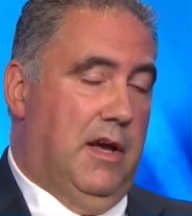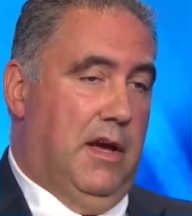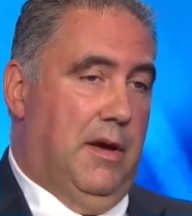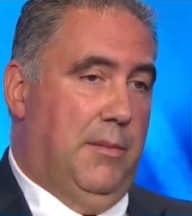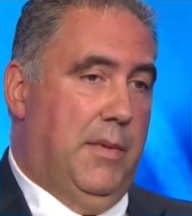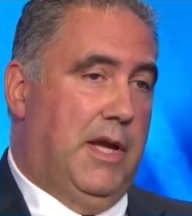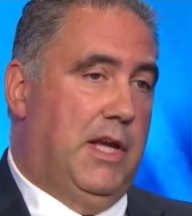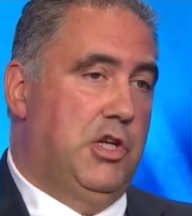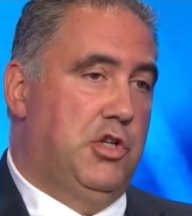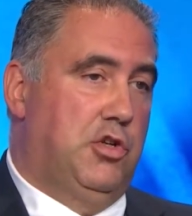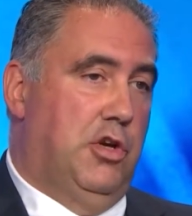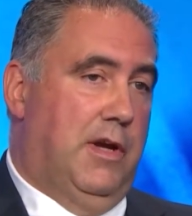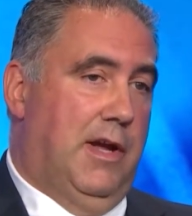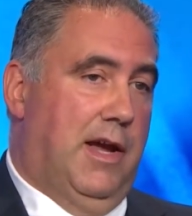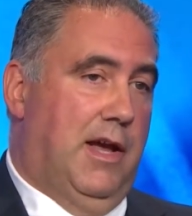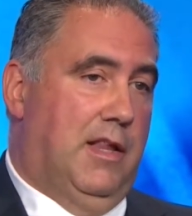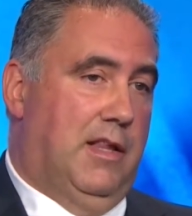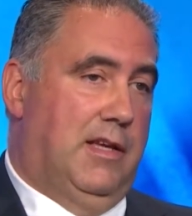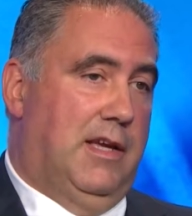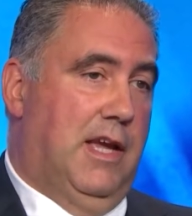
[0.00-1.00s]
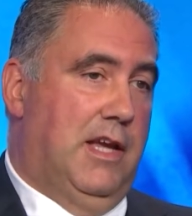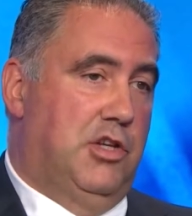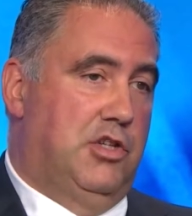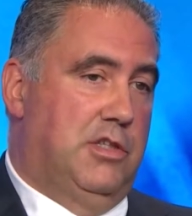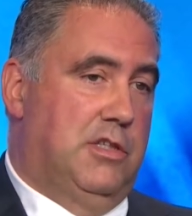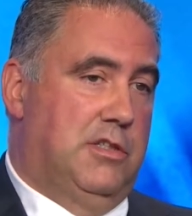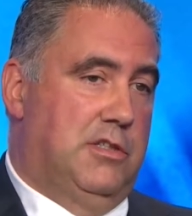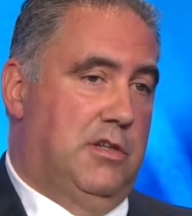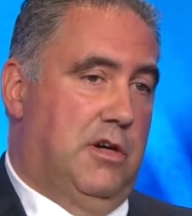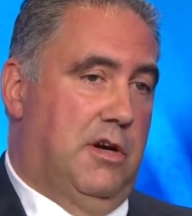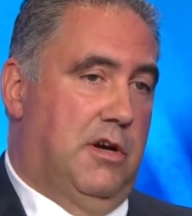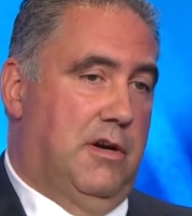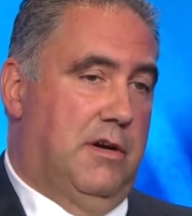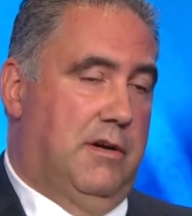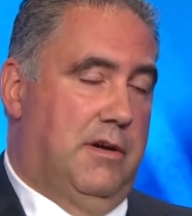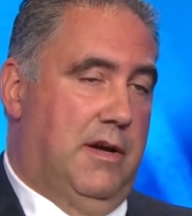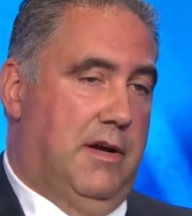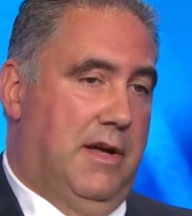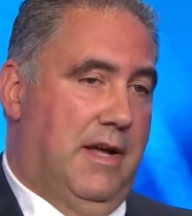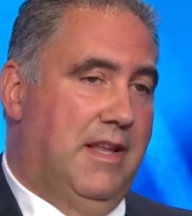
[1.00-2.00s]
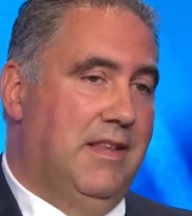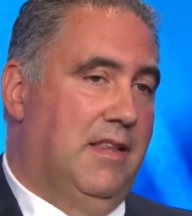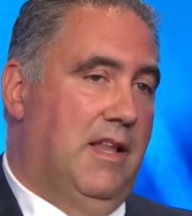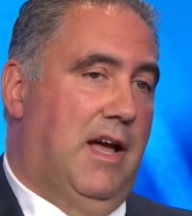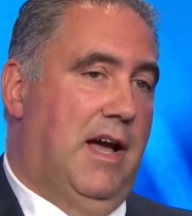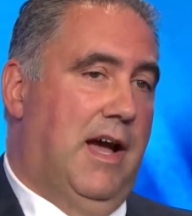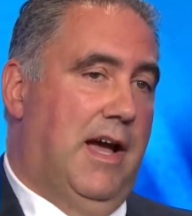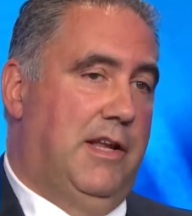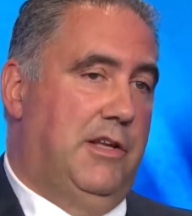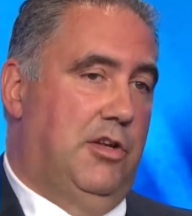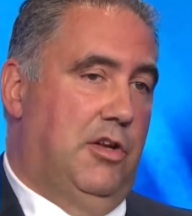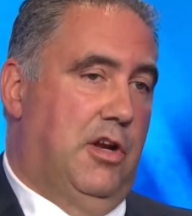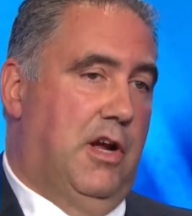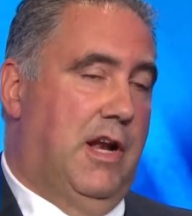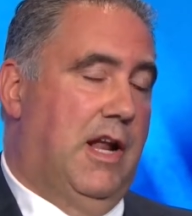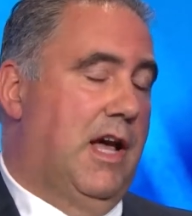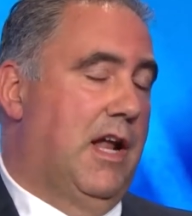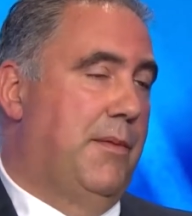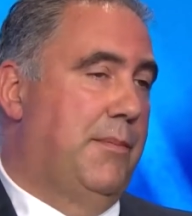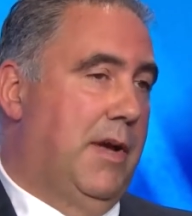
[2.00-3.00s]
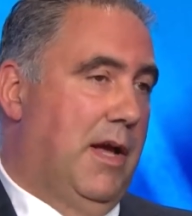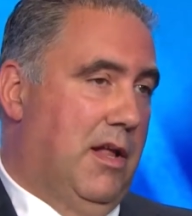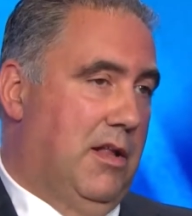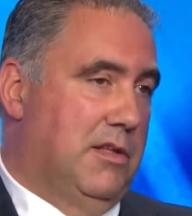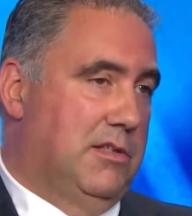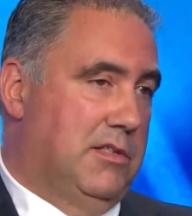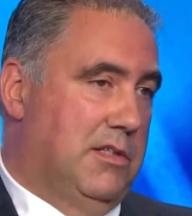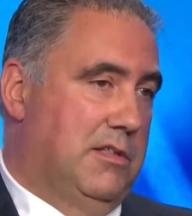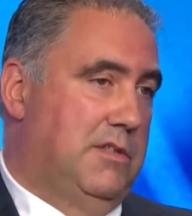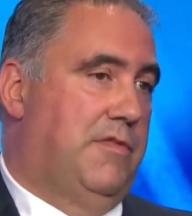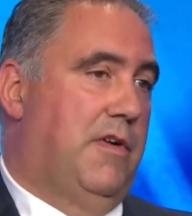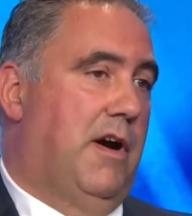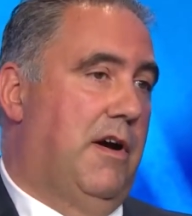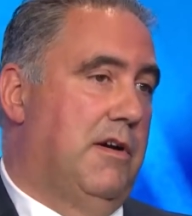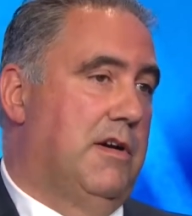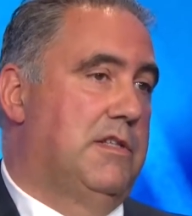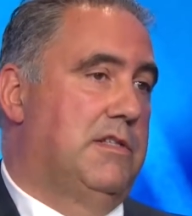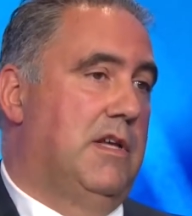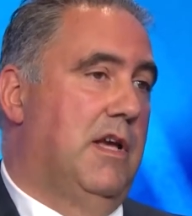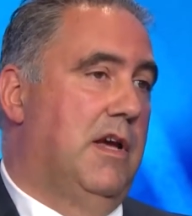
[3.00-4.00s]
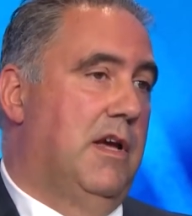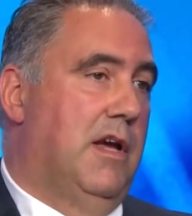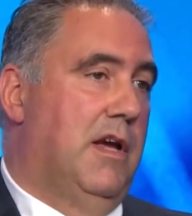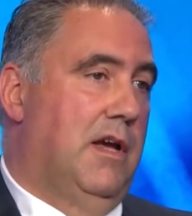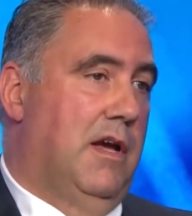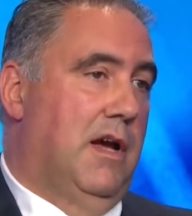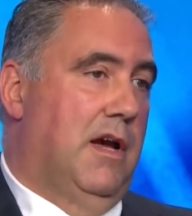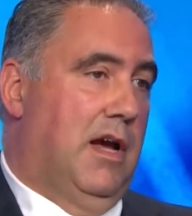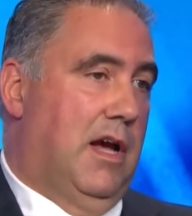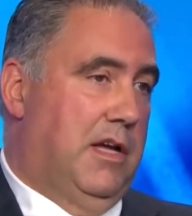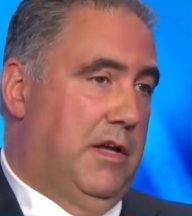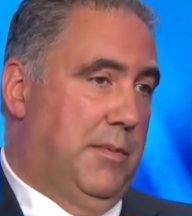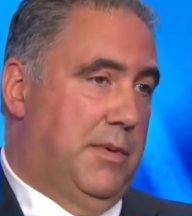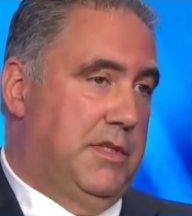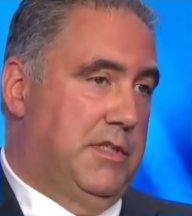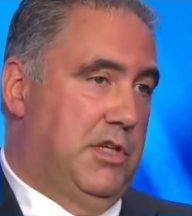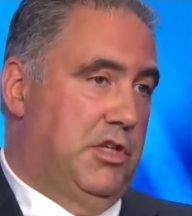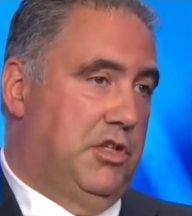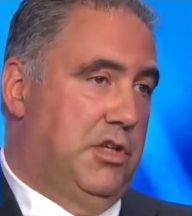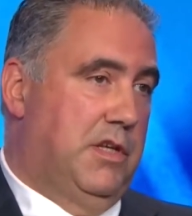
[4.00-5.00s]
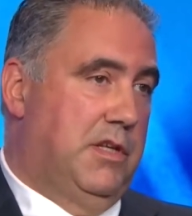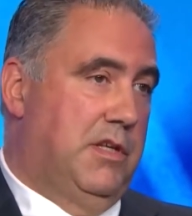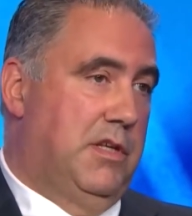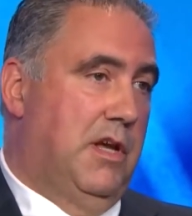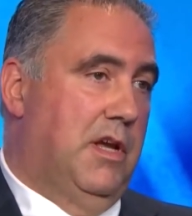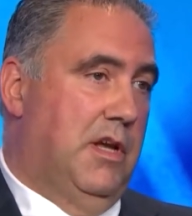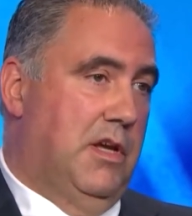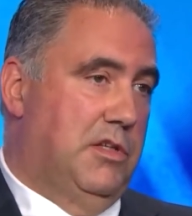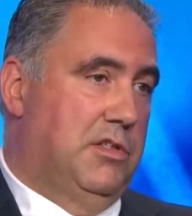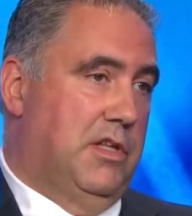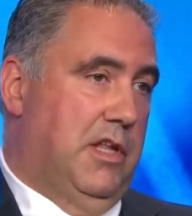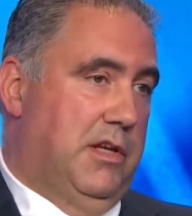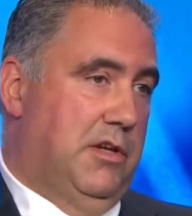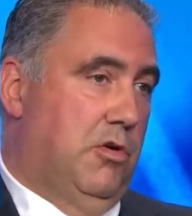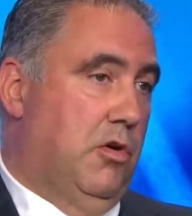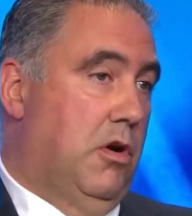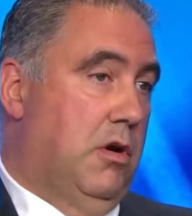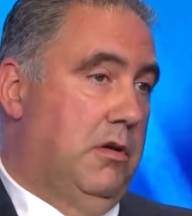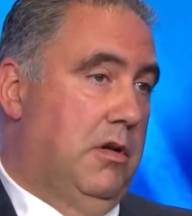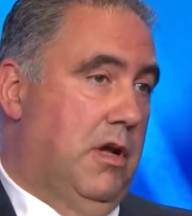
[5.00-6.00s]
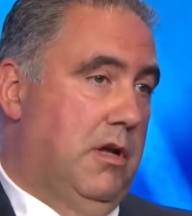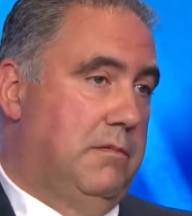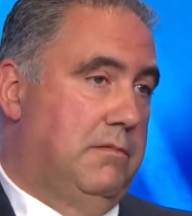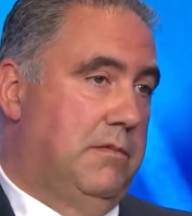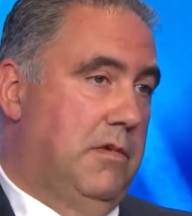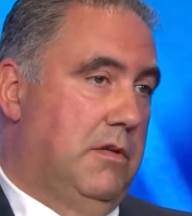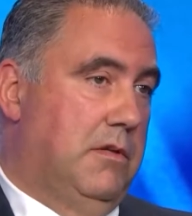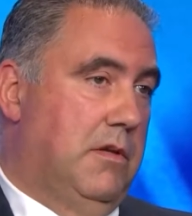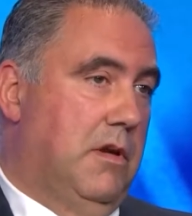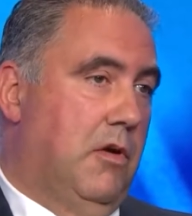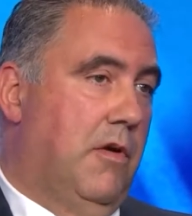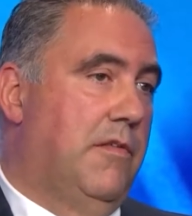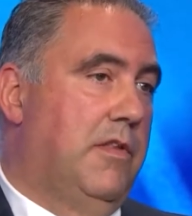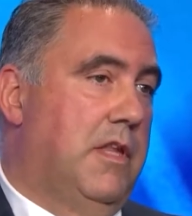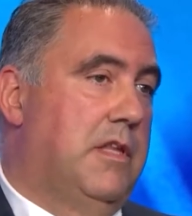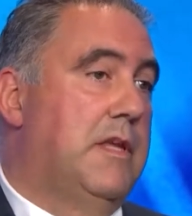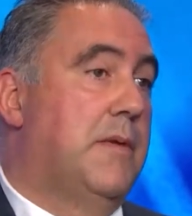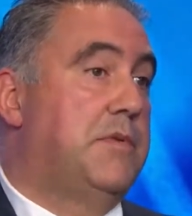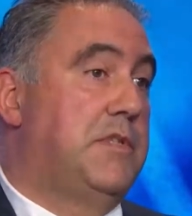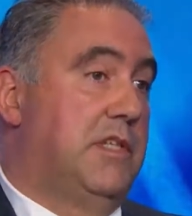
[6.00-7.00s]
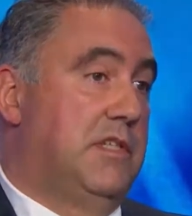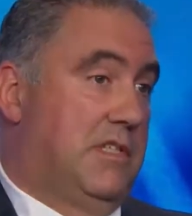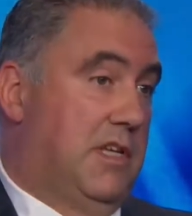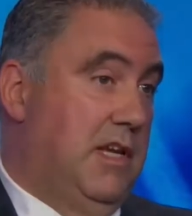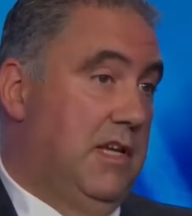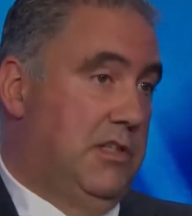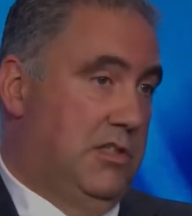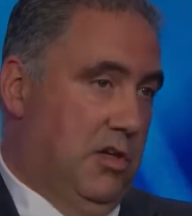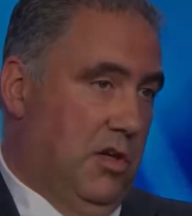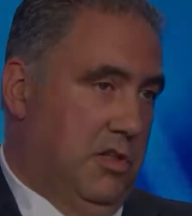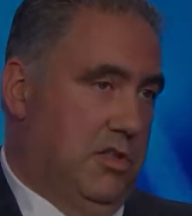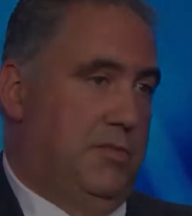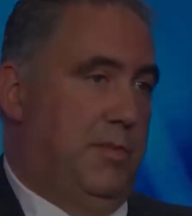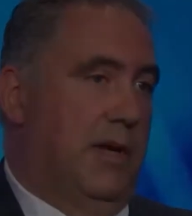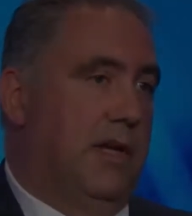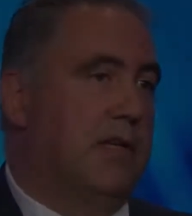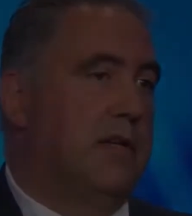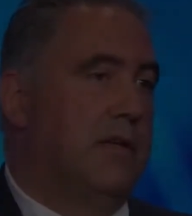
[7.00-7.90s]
making sure your allocations are in line, you're not out of balance as far as how you're positioned so that you're not over the tips of your skis, so to speak.